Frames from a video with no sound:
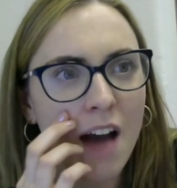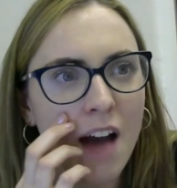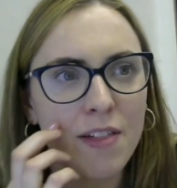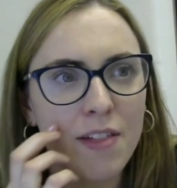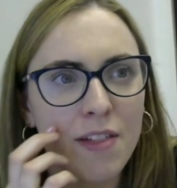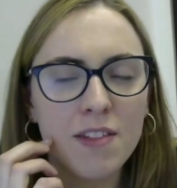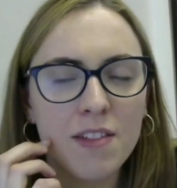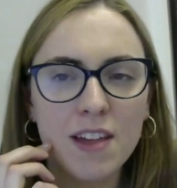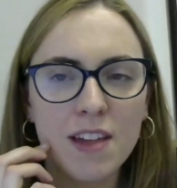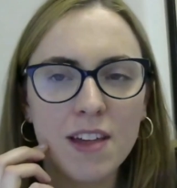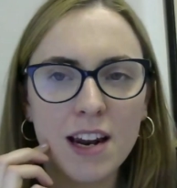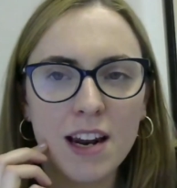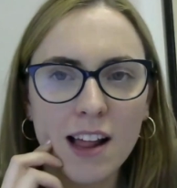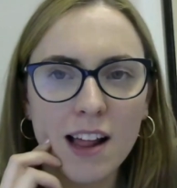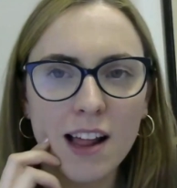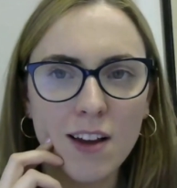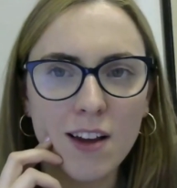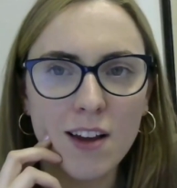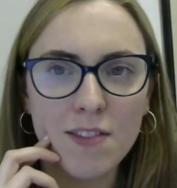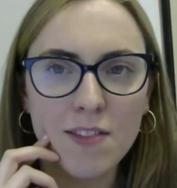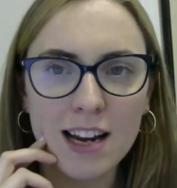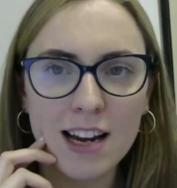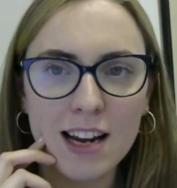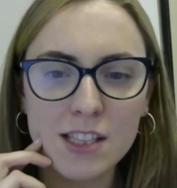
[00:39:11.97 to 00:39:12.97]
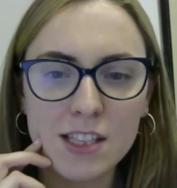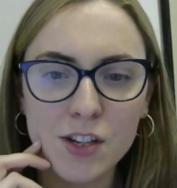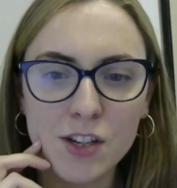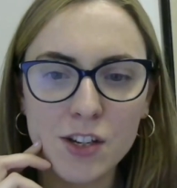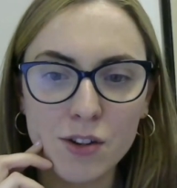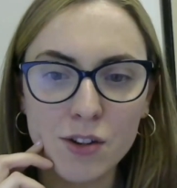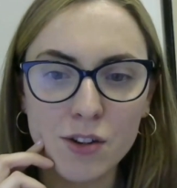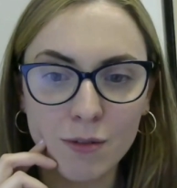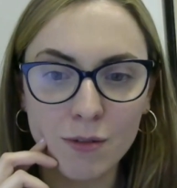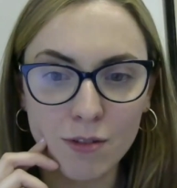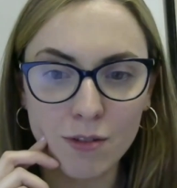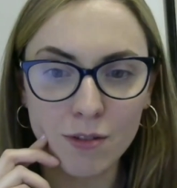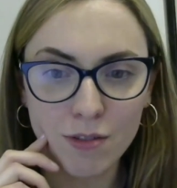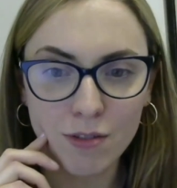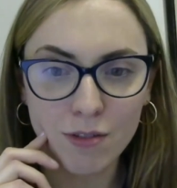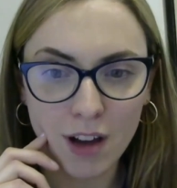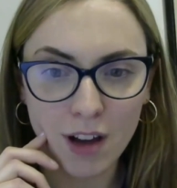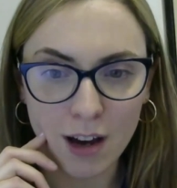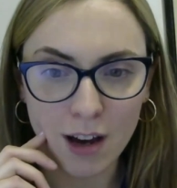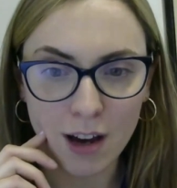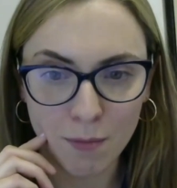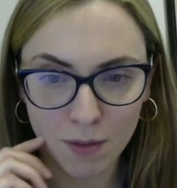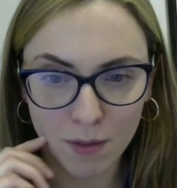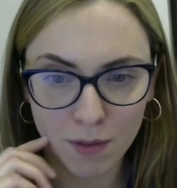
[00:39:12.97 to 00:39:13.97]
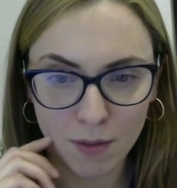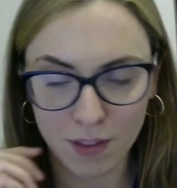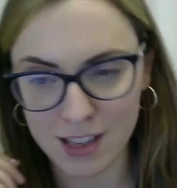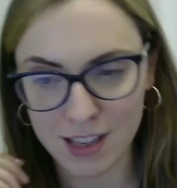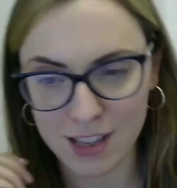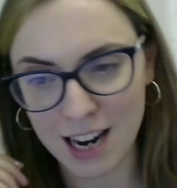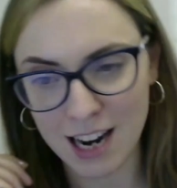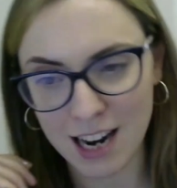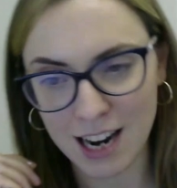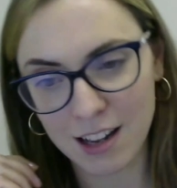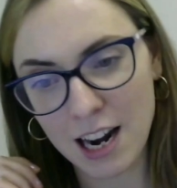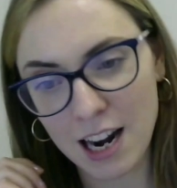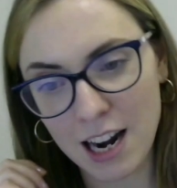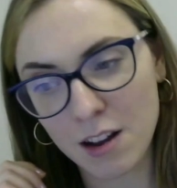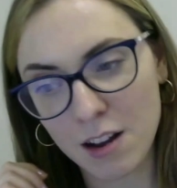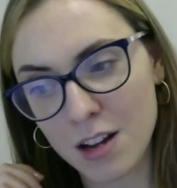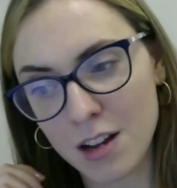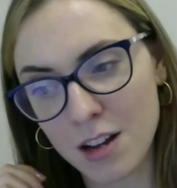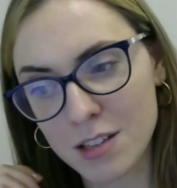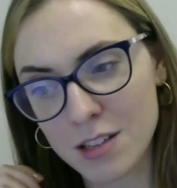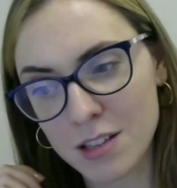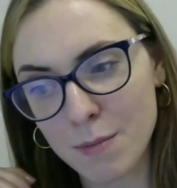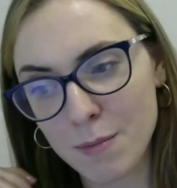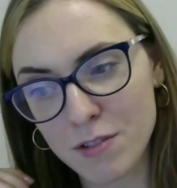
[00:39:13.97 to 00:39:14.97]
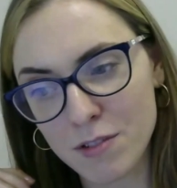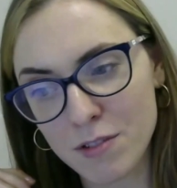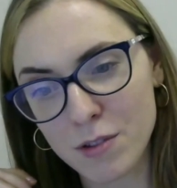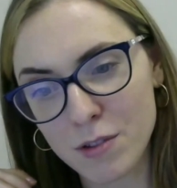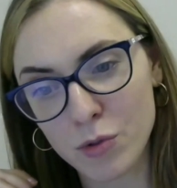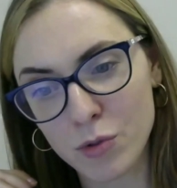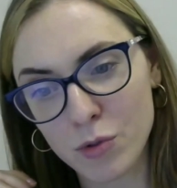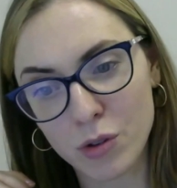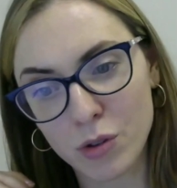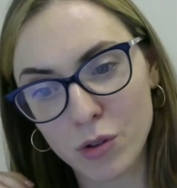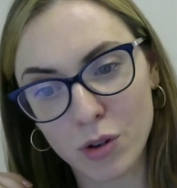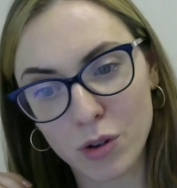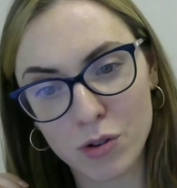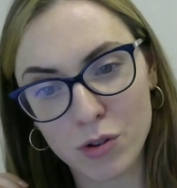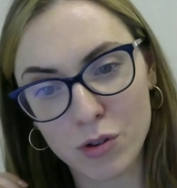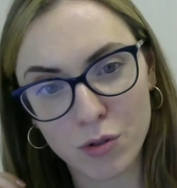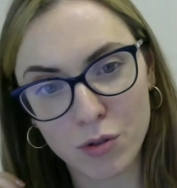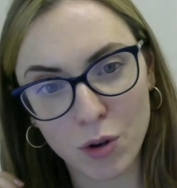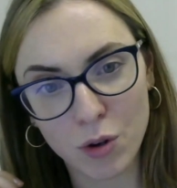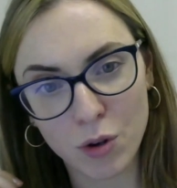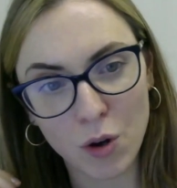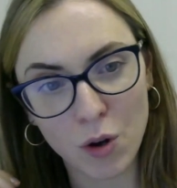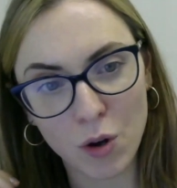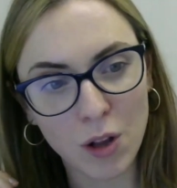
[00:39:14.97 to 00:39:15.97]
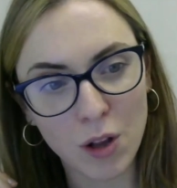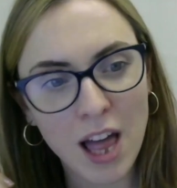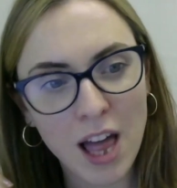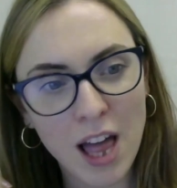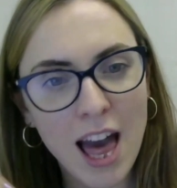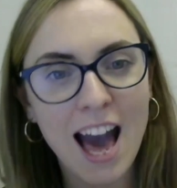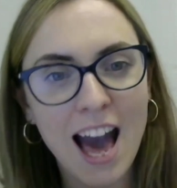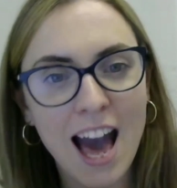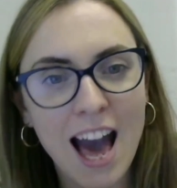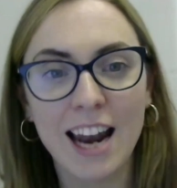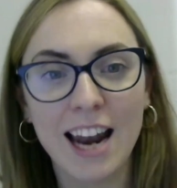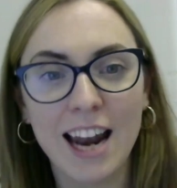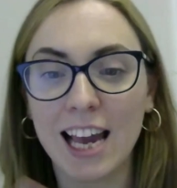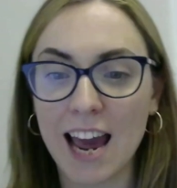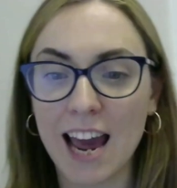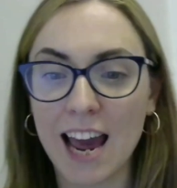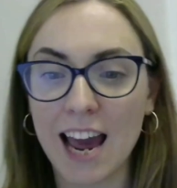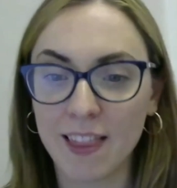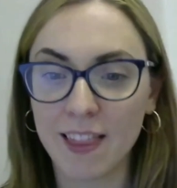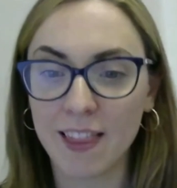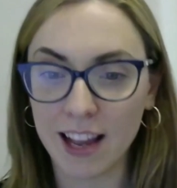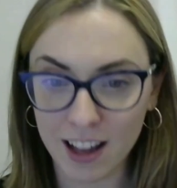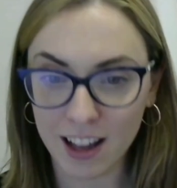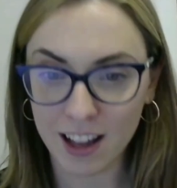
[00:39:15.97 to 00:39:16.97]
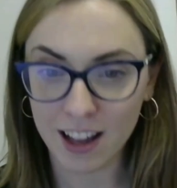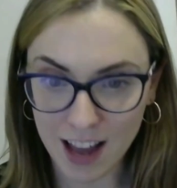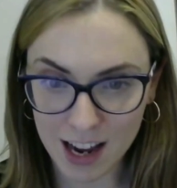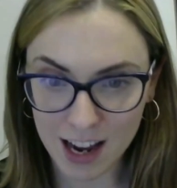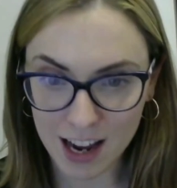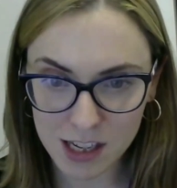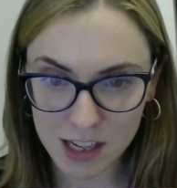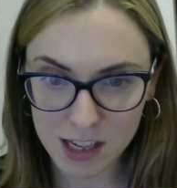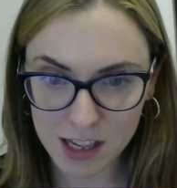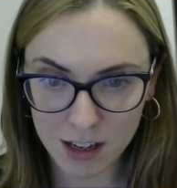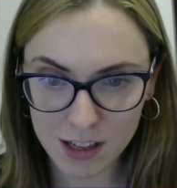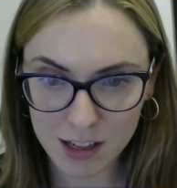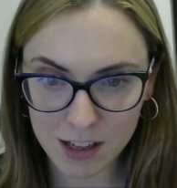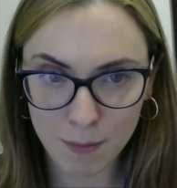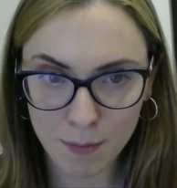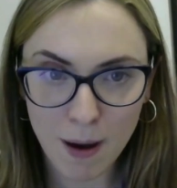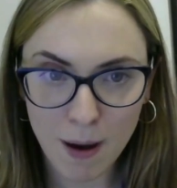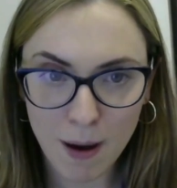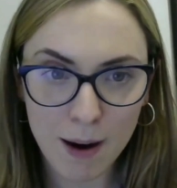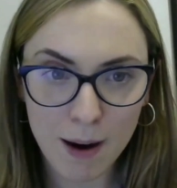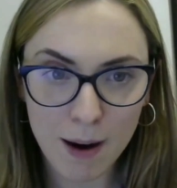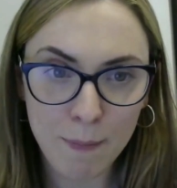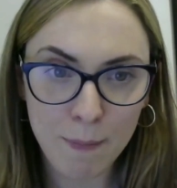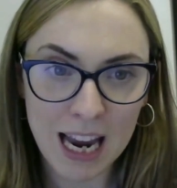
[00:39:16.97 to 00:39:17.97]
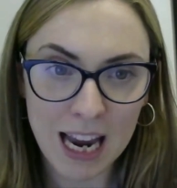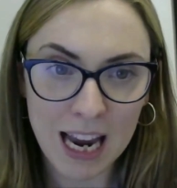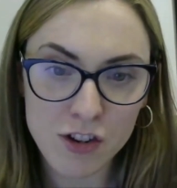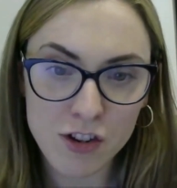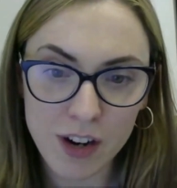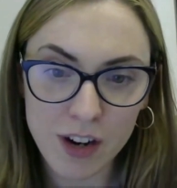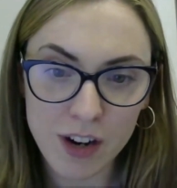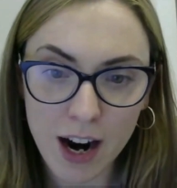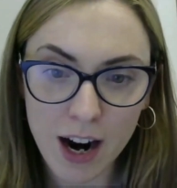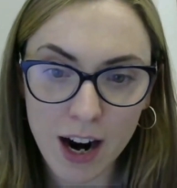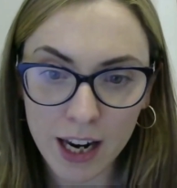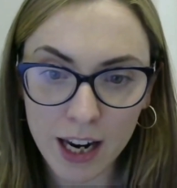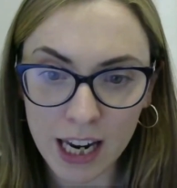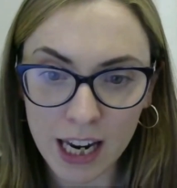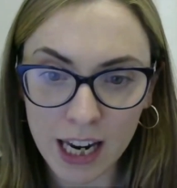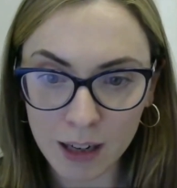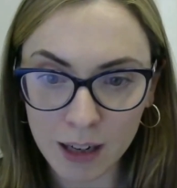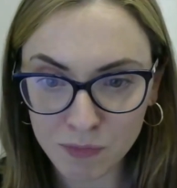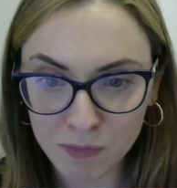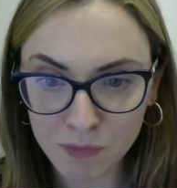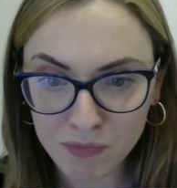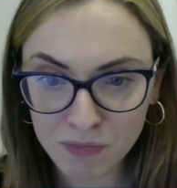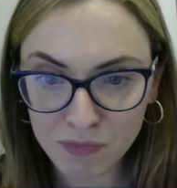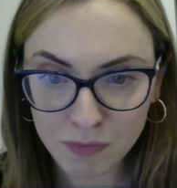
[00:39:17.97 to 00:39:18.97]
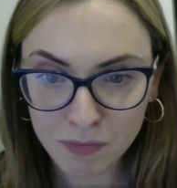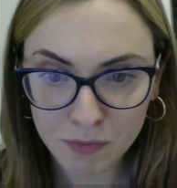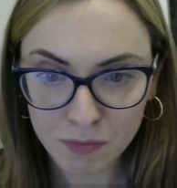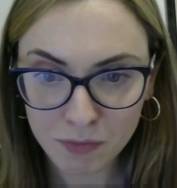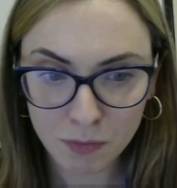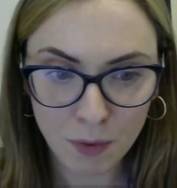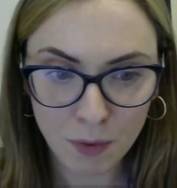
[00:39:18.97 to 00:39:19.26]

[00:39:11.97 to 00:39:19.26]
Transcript: I think that a lot of that has to do with this kind of concept of social control, and again linking that to patriarchy.